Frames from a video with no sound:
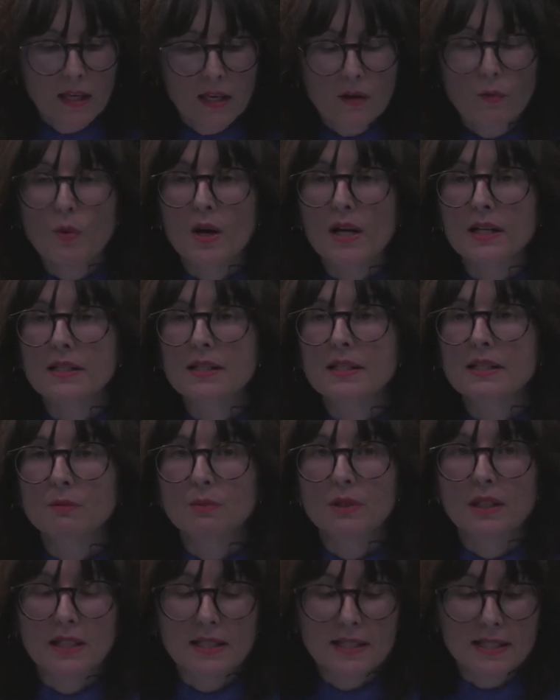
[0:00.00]
Once
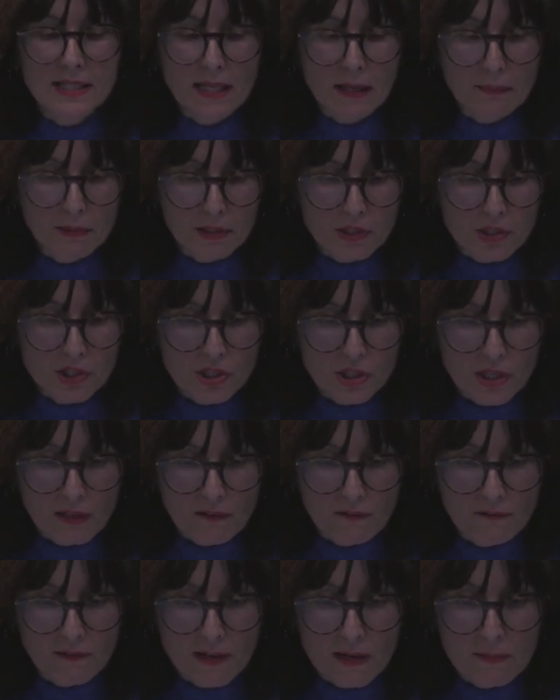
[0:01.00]
we establish a
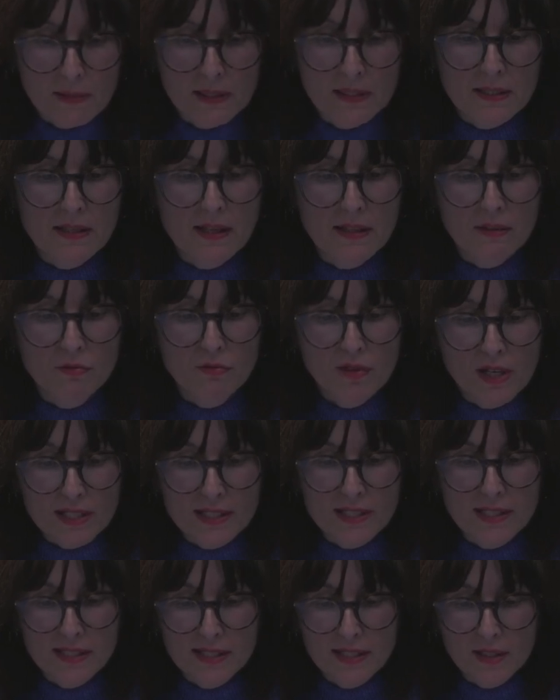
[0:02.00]
family that
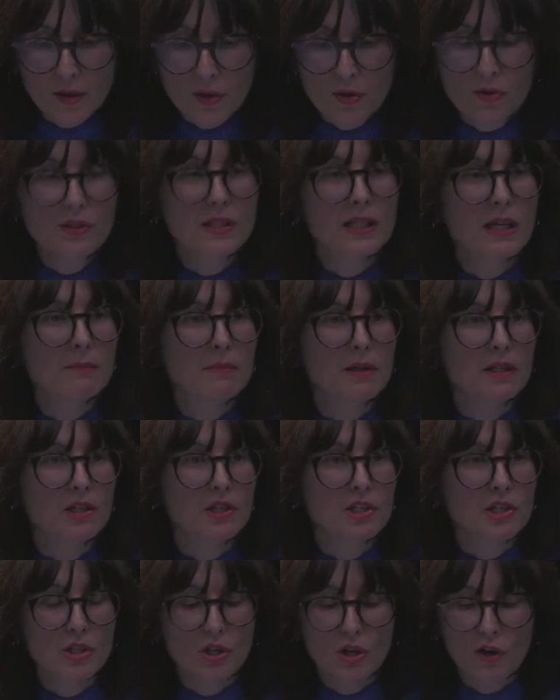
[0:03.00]
rests on the
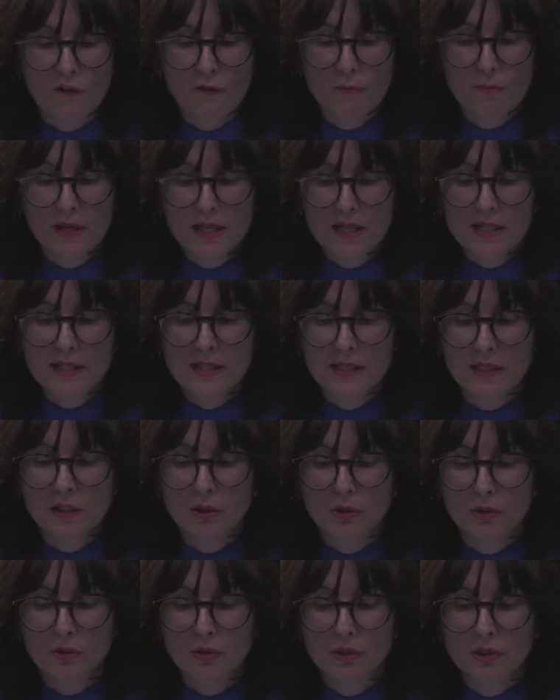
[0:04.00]
abolition of
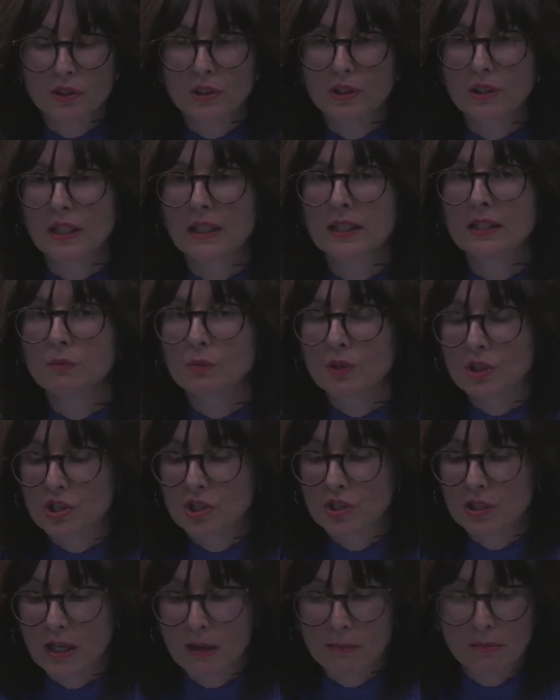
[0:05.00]
personhood, in
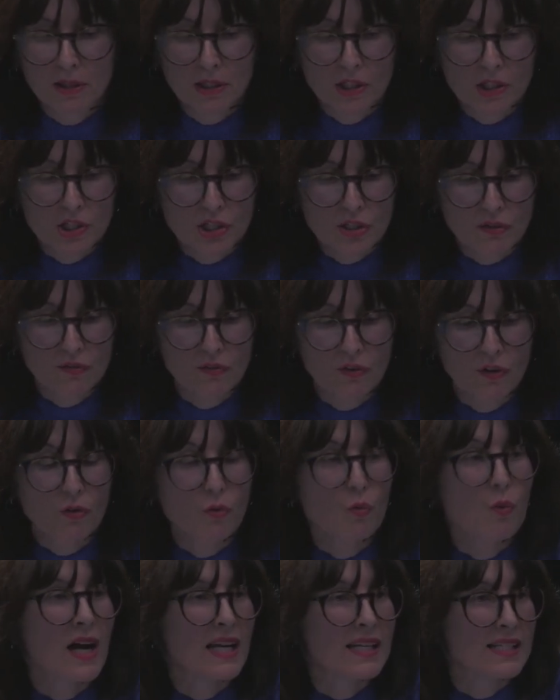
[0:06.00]
which the abolition for
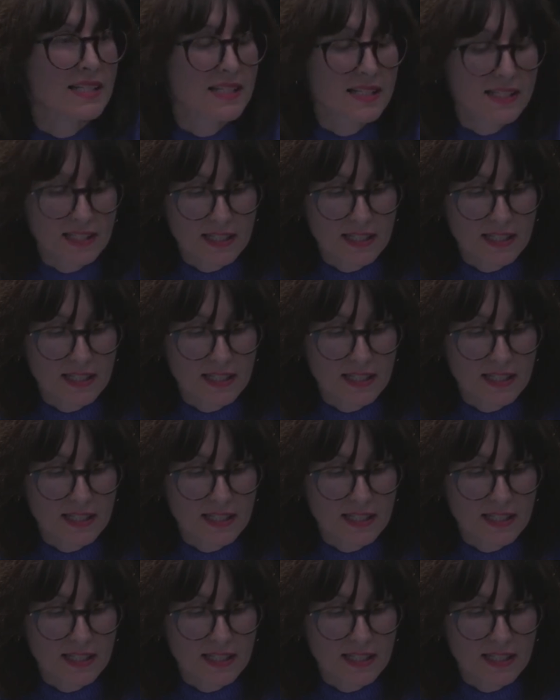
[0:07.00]
once